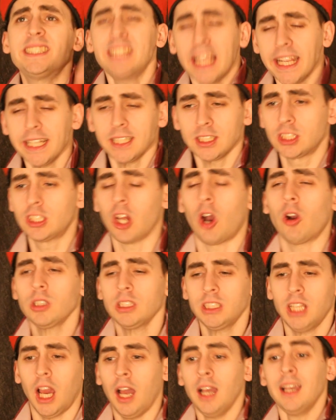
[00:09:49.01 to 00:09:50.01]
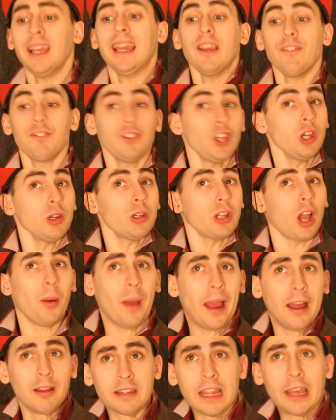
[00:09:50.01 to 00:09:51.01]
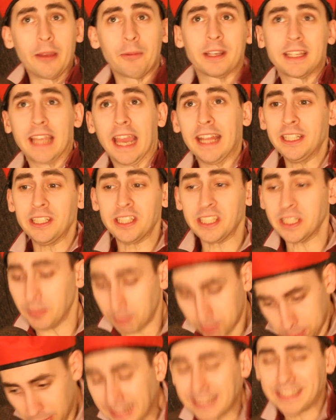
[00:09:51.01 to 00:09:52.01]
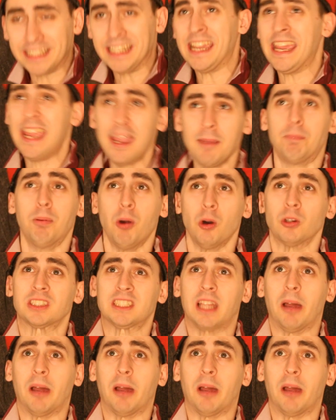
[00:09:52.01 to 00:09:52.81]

Sit, Doctor! If you go out there again, you're gonna break a hip or